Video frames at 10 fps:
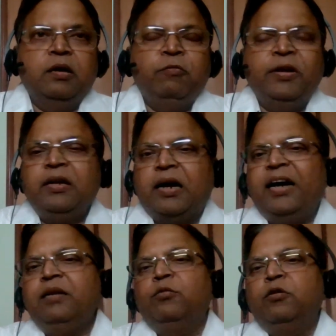When
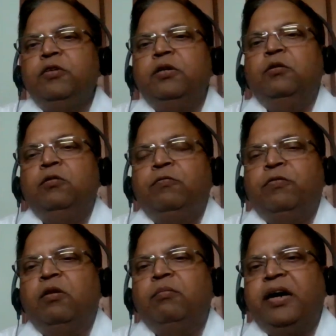I moved,
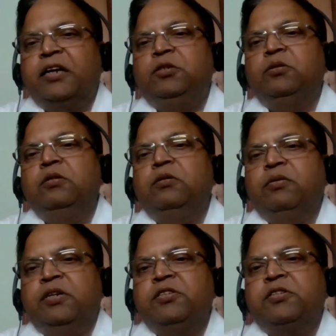from actual to
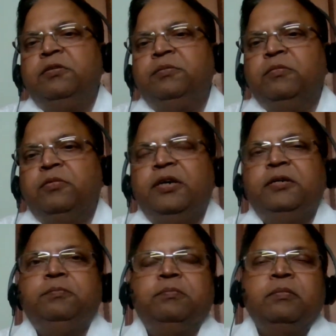risk,
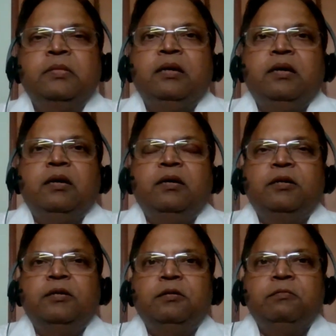right?
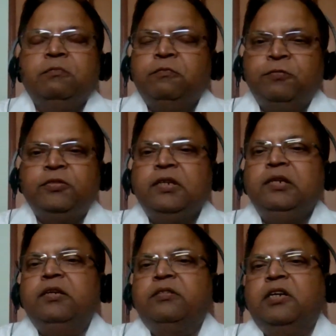15
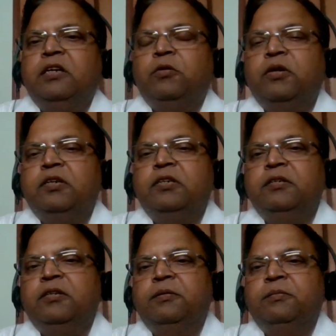years I worked in
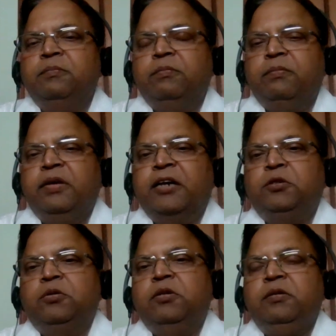the
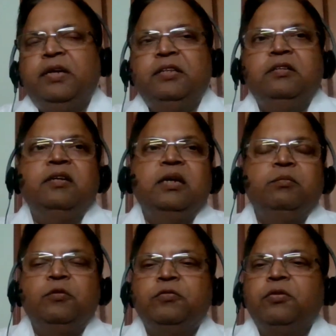actual, and then I
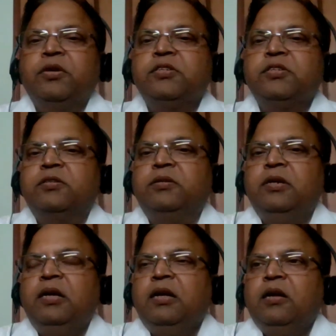moved to risk.
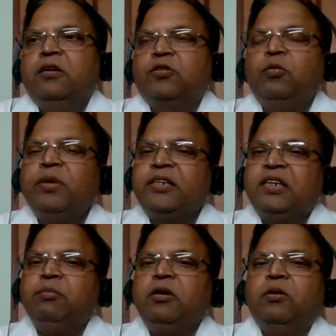So my
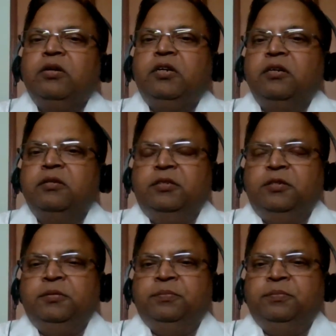table got turned.